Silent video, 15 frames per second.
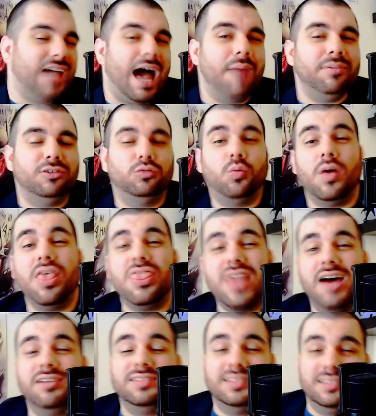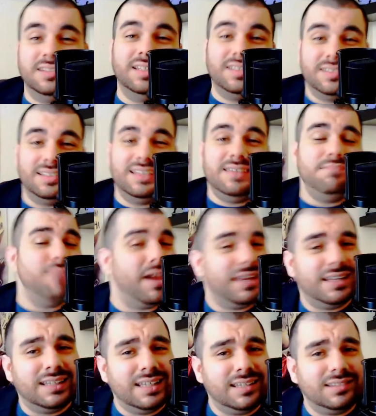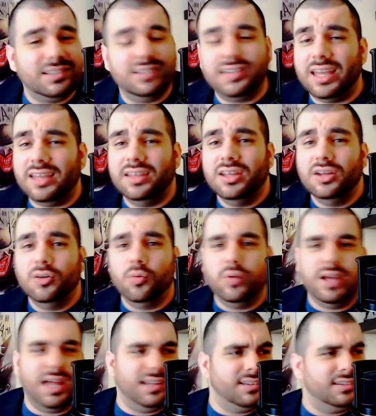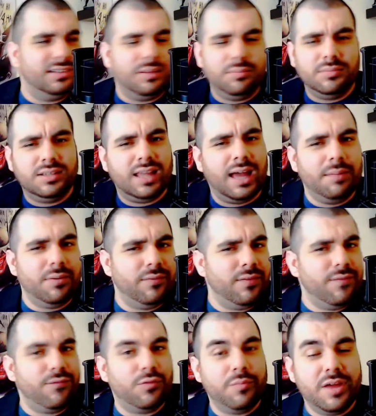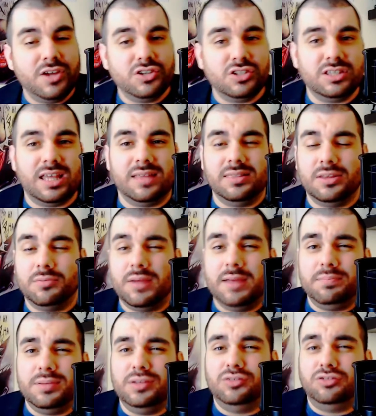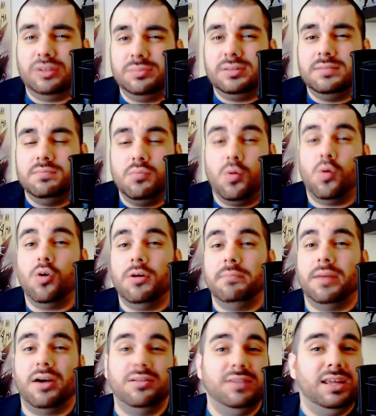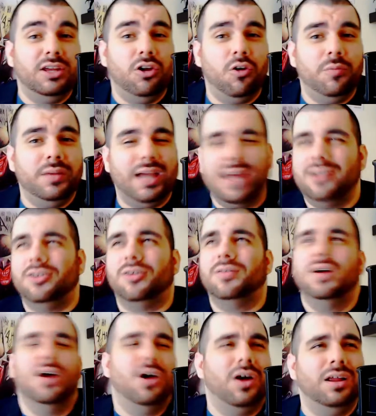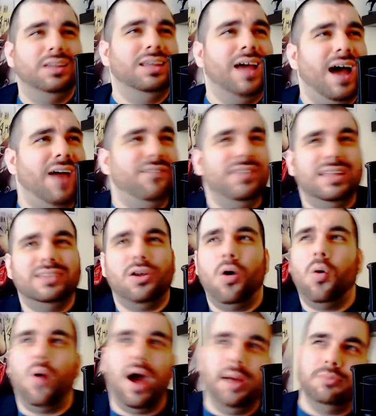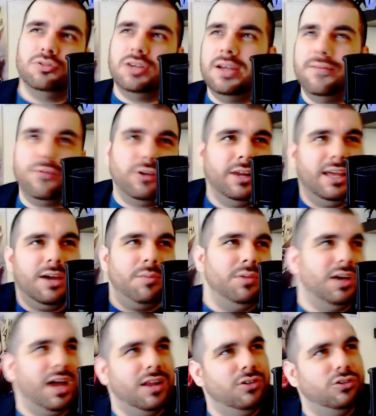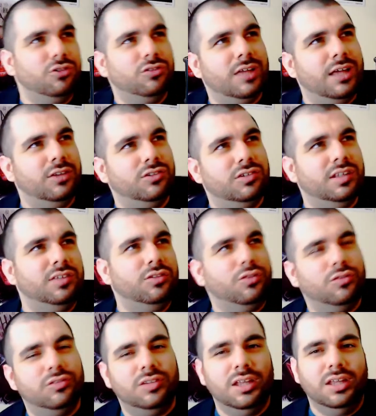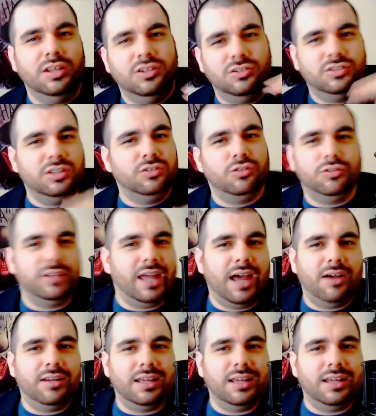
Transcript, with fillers: Comics 1016 making a list, because, hey, we got some type of information that there might be something more about Naomi. I don't know. I feel like the whole hype train for Naomi kind of just like sizzled down.